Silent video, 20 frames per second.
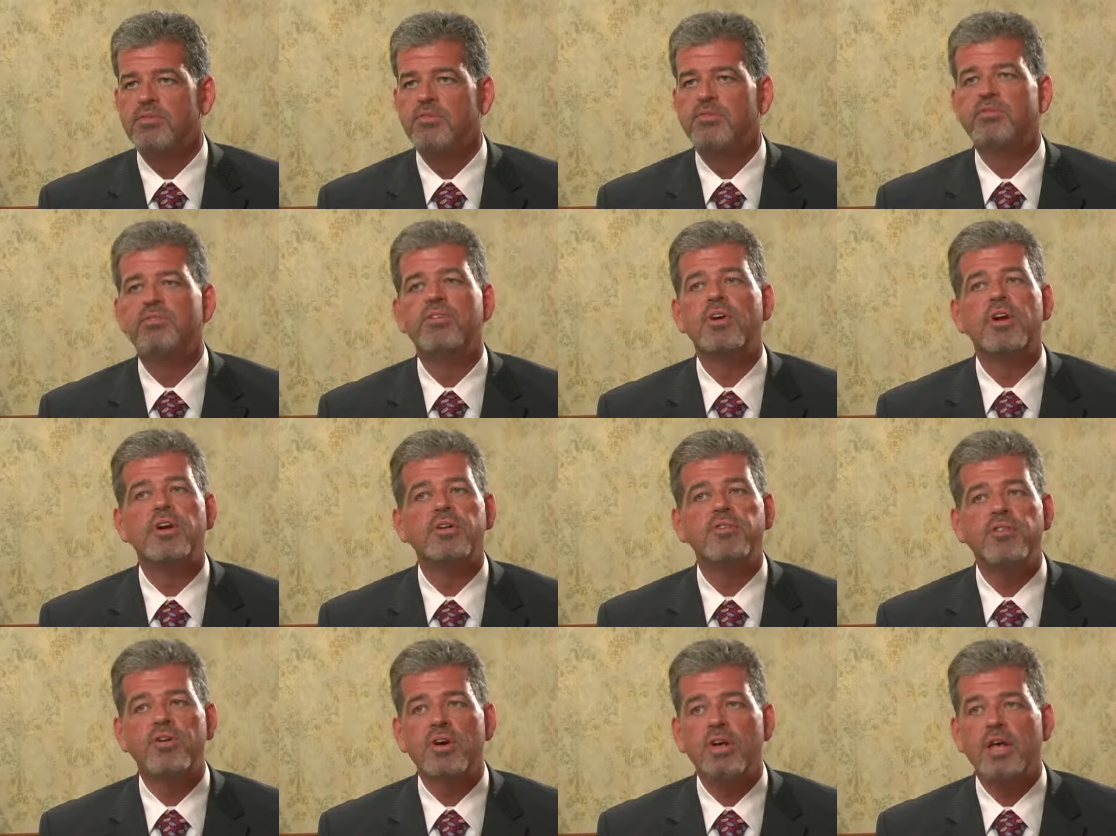Very,
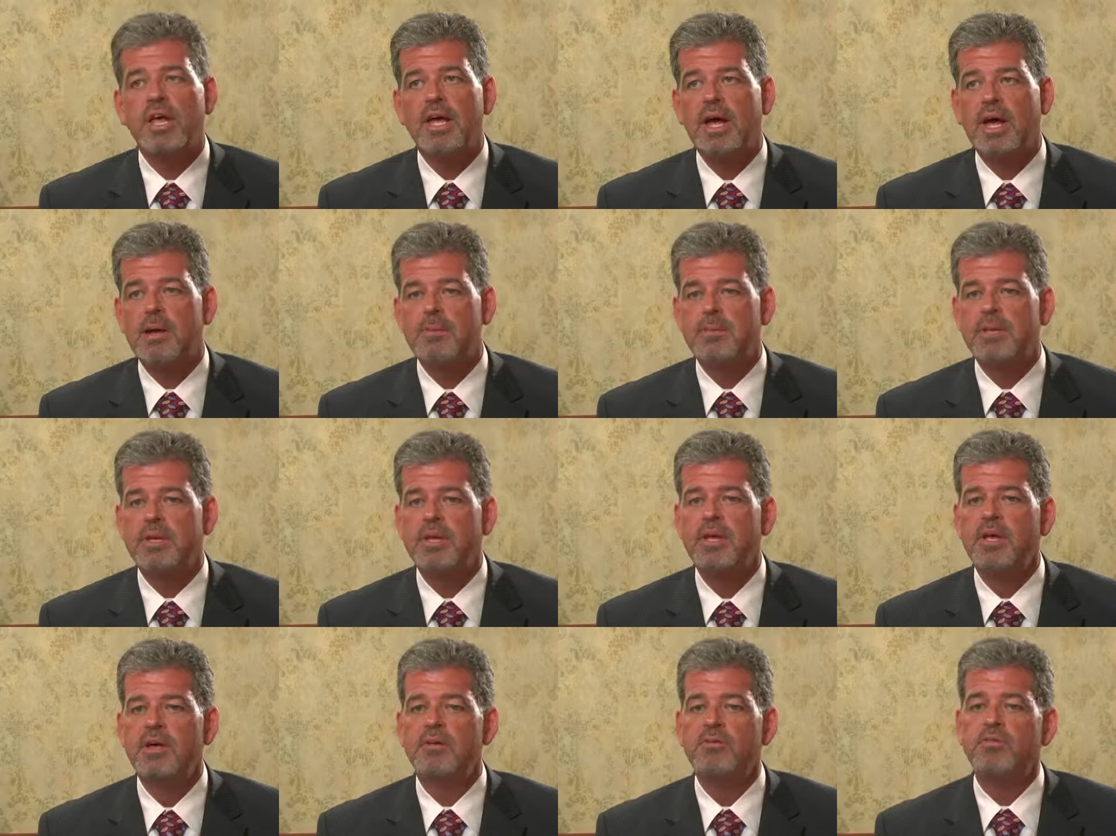very
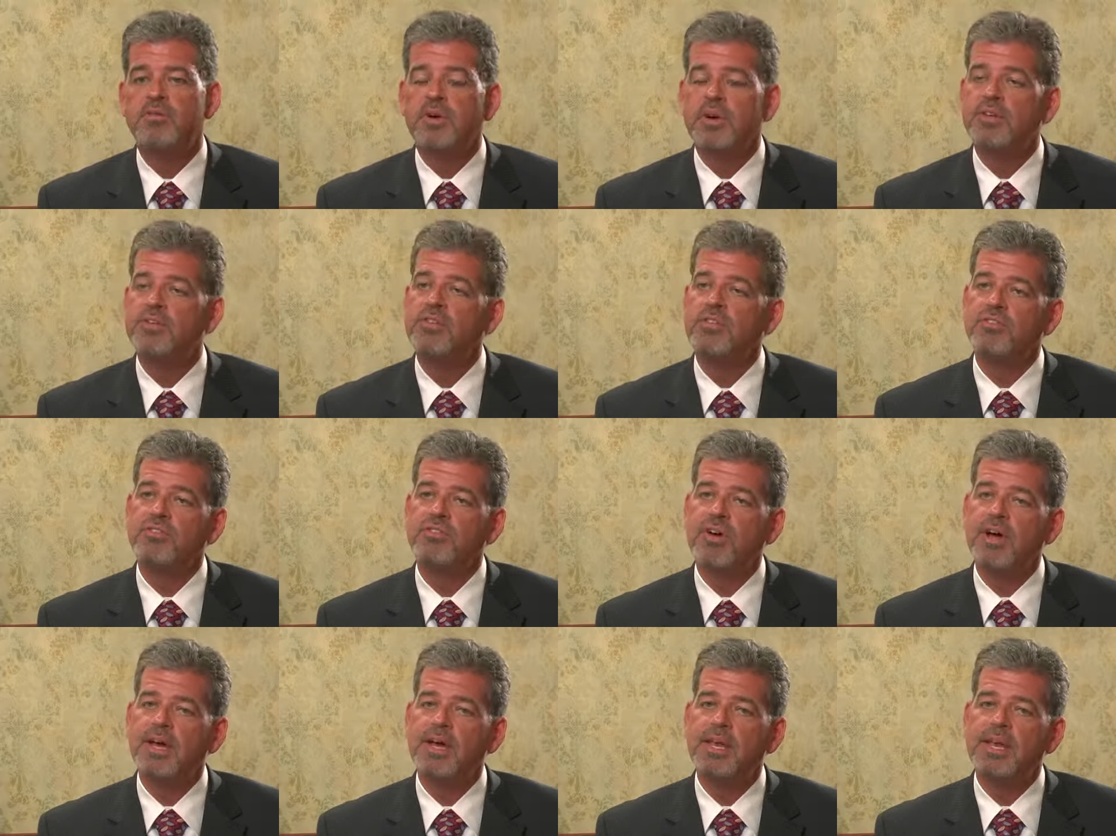common for us to
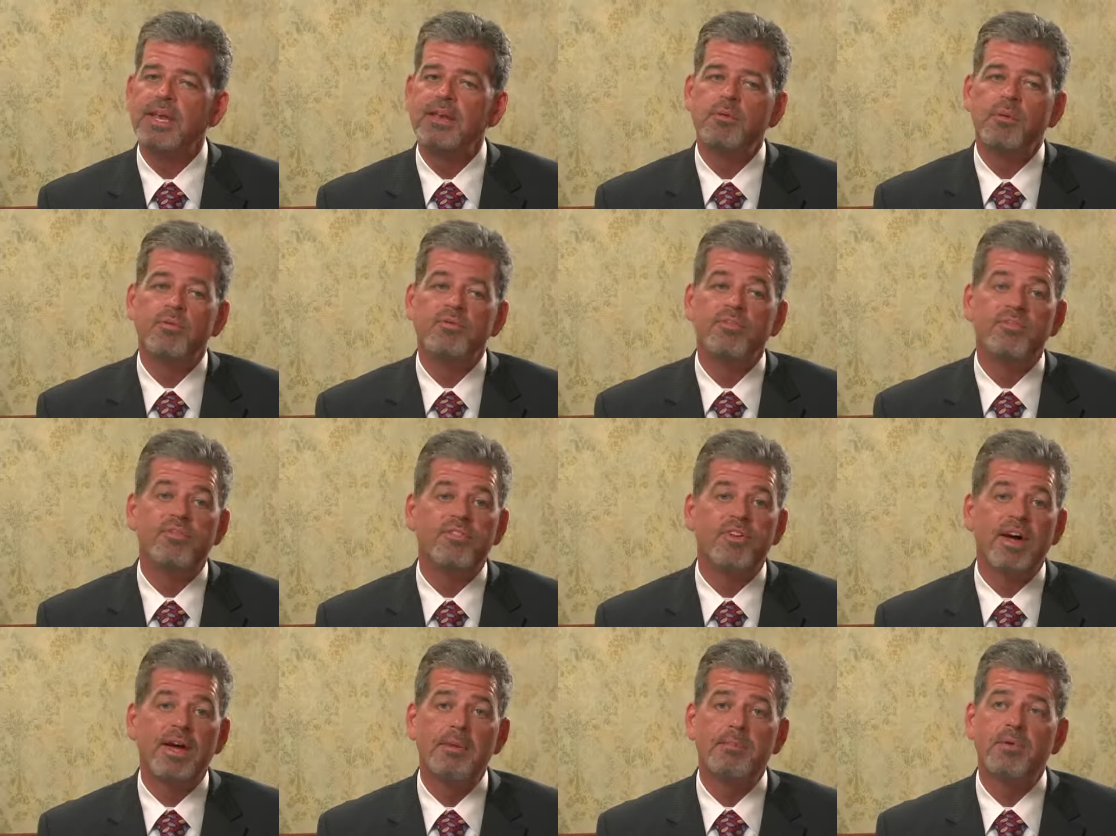find anywhere from
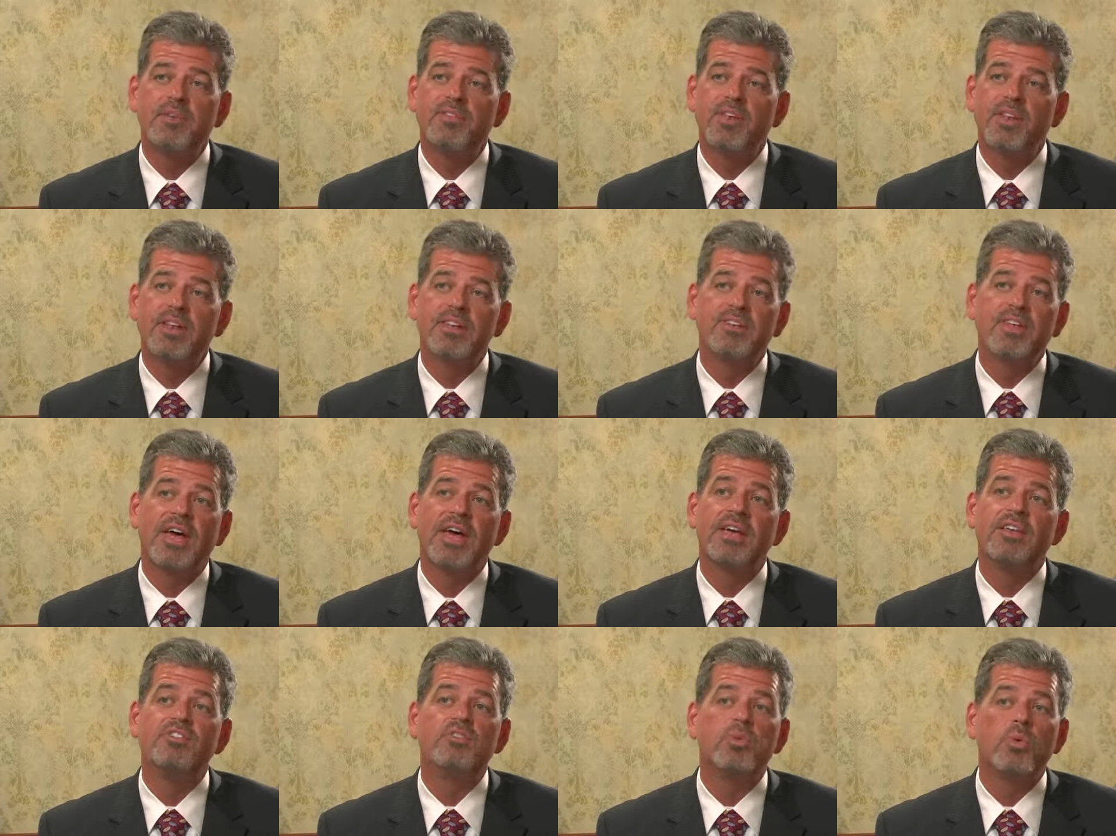5% as high
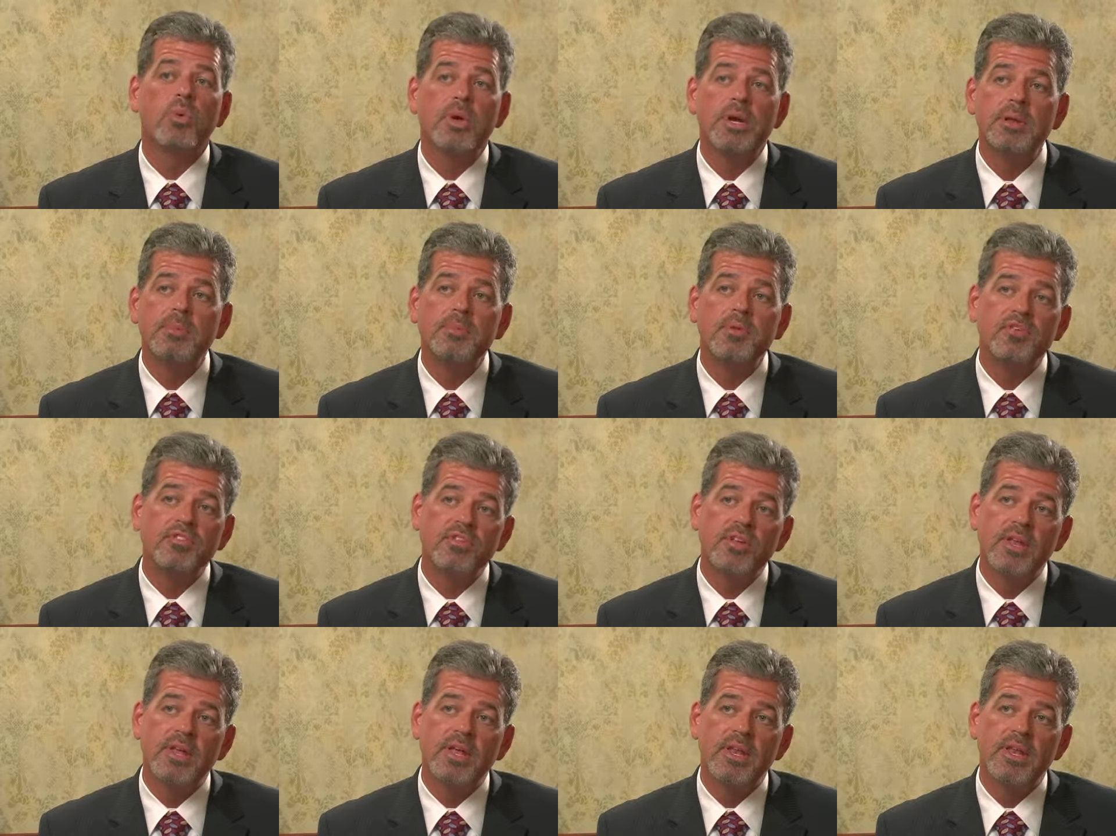as
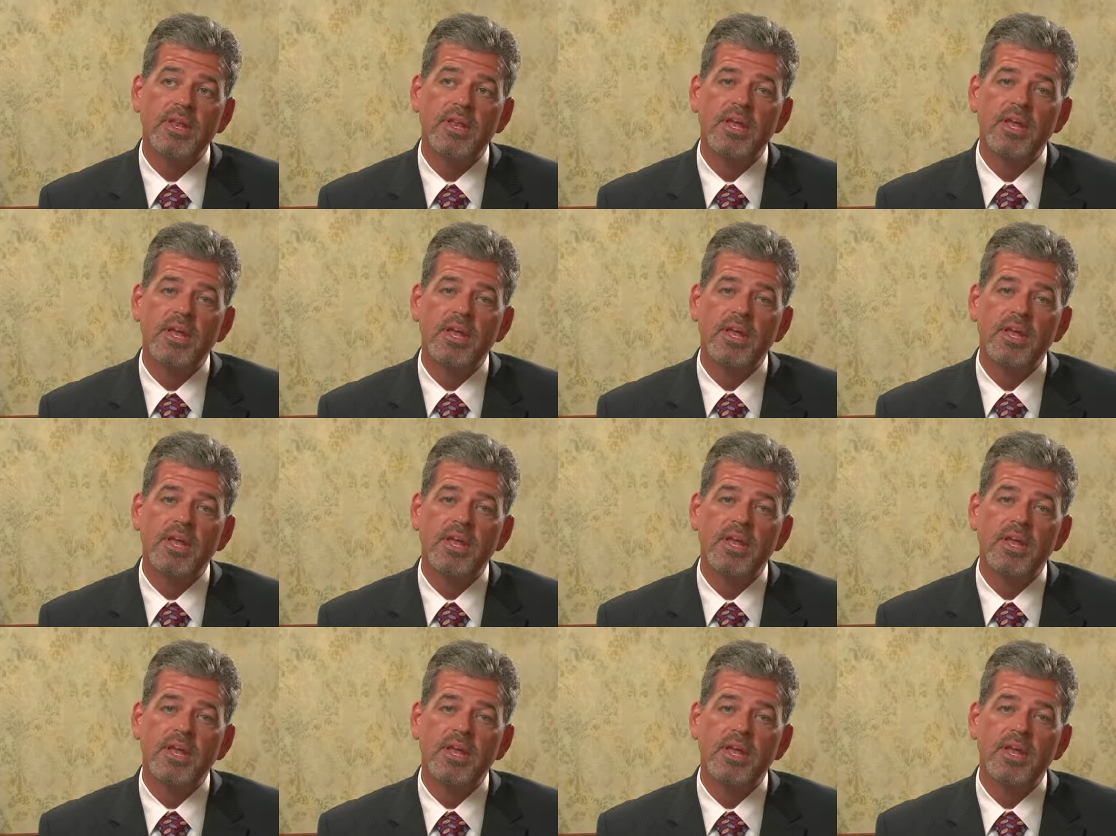20%